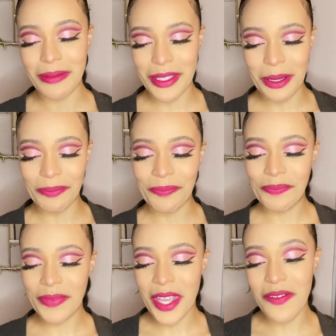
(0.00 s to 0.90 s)
So,
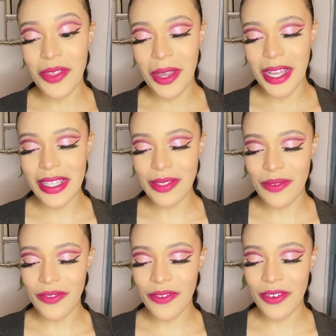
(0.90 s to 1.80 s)
even though I got this one
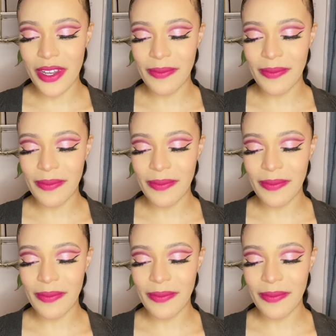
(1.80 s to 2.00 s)
for free.